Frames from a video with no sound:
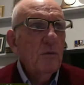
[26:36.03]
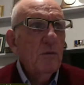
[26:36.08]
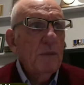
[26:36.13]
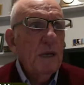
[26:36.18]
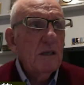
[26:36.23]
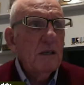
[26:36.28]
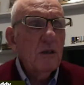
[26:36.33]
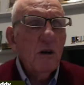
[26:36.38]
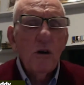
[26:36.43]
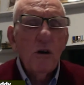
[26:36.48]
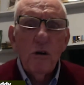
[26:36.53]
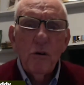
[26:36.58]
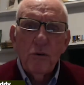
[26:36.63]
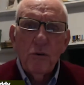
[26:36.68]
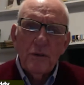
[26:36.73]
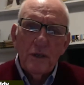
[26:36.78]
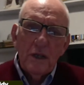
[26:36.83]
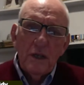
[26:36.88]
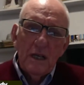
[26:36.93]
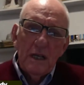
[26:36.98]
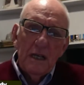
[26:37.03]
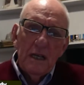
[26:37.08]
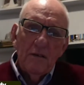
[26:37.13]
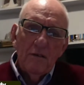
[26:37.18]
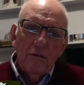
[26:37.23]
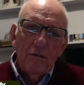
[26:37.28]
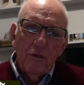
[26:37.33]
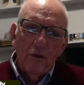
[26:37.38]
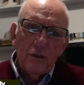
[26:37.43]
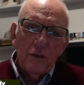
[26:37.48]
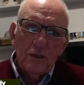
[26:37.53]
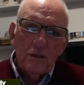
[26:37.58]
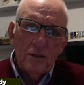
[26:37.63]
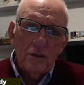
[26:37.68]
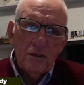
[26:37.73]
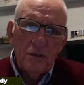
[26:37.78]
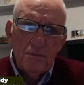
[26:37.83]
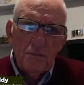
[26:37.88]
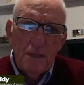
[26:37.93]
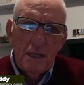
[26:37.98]
may know, the Canadian
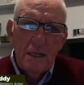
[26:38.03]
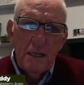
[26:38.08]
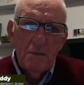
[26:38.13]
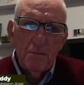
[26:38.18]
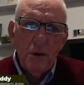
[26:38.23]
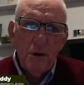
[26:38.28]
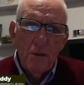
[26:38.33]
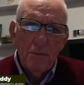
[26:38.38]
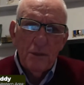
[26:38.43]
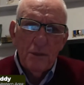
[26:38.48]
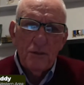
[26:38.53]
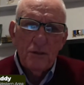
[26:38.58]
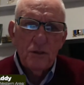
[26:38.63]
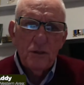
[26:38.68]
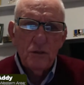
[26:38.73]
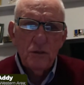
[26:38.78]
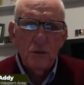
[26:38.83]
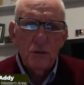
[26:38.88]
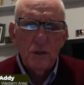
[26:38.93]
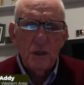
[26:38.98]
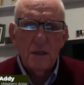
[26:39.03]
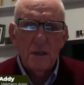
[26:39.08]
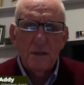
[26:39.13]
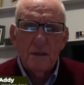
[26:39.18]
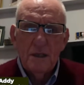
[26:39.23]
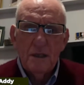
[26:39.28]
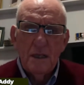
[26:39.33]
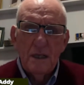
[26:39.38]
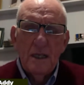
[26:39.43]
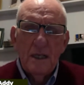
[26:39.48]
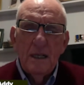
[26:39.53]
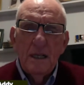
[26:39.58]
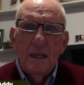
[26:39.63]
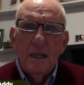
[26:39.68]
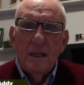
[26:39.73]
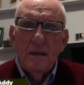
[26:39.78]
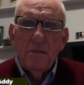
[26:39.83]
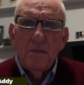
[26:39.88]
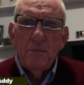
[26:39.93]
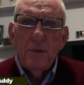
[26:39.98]
forces made a promise to
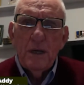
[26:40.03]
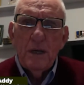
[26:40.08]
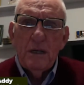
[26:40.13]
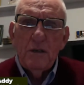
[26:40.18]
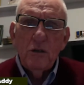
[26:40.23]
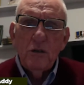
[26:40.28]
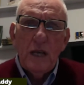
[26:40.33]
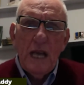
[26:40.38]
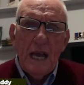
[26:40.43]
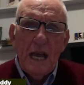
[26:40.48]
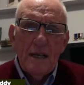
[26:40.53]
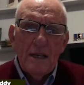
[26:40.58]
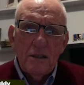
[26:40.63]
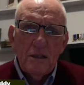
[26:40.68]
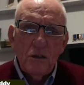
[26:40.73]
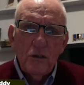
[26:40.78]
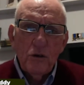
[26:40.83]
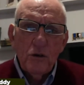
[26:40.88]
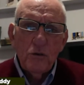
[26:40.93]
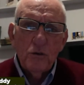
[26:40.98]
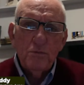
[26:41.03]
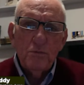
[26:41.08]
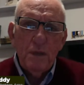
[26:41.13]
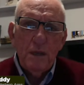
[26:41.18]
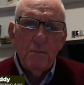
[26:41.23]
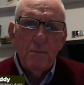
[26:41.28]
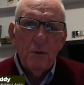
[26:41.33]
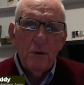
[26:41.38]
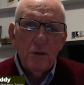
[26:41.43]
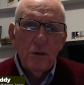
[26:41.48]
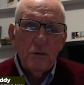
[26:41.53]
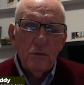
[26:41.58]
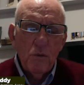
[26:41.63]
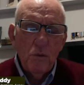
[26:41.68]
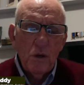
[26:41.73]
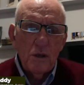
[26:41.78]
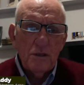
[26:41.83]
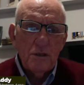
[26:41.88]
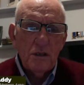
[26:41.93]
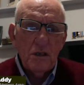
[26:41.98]
bring to Canada those people that
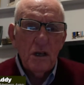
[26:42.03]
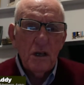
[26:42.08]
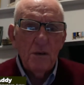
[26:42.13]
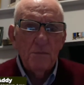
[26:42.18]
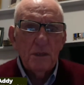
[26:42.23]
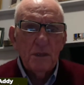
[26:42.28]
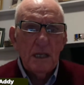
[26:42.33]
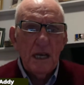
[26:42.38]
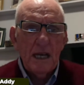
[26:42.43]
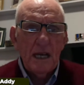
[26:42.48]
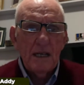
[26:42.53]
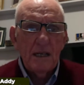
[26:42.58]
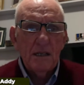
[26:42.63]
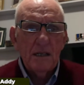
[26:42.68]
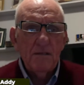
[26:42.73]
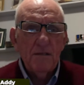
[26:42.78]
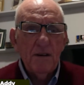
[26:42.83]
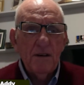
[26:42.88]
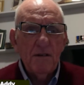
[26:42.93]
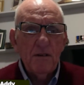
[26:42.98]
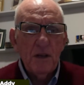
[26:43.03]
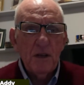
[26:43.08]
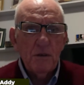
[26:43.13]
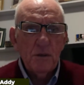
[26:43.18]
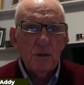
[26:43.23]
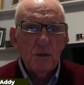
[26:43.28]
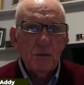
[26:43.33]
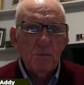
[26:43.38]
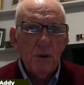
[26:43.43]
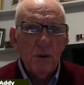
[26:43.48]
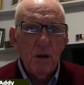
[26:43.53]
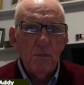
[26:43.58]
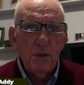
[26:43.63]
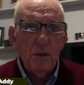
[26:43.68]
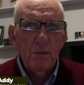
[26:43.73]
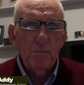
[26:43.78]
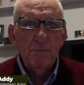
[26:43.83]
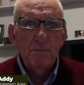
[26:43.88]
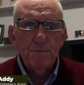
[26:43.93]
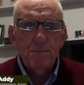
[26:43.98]
wanted to come to Canada if ever there was a
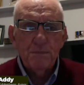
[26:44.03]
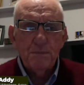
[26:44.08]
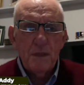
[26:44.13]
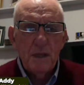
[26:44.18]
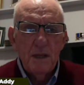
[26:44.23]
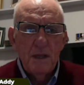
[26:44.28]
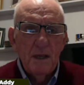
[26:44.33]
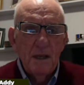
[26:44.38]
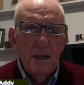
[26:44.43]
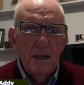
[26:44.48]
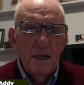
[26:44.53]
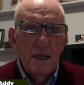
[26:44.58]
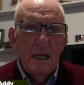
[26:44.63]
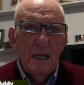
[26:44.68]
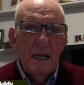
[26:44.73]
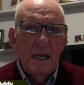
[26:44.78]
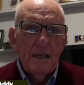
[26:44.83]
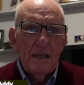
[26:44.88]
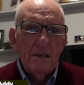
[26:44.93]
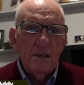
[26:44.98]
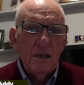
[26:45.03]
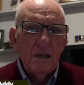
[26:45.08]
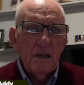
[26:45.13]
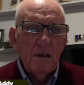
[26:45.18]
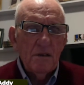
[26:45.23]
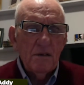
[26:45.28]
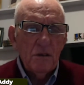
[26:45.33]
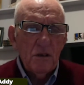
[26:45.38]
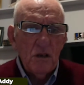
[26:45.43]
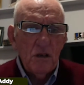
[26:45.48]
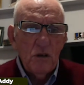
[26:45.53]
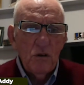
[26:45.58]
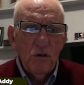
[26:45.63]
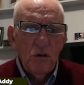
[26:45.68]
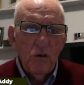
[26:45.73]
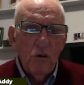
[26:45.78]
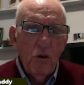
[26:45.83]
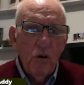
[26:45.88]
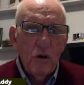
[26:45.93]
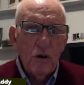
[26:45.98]
problem, and
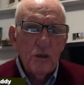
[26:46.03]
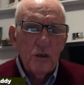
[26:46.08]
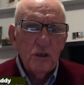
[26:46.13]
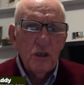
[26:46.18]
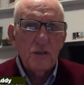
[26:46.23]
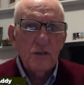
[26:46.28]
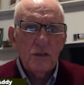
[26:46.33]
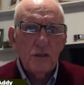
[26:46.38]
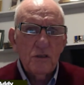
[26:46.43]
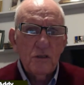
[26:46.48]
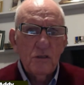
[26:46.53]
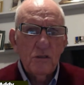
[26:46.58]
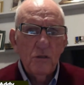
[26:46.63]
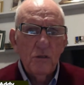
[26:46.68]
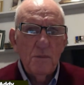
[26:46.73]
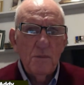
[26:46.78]
or just to